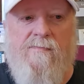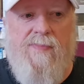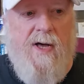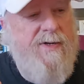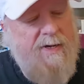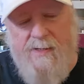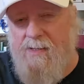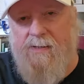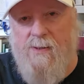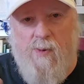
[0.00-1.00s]
But
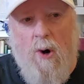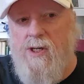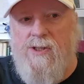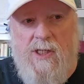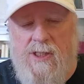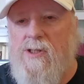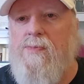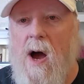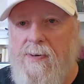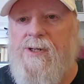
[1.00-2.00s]
woke is the
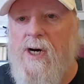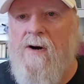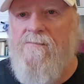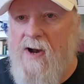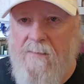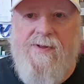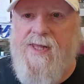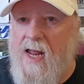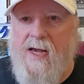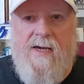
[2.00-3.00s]
proper term for
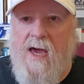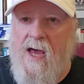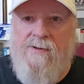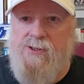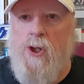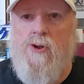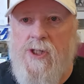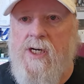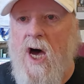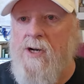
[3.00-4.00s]
empathetic and
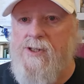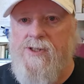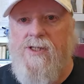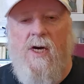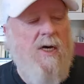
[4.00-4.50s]
socially conscious.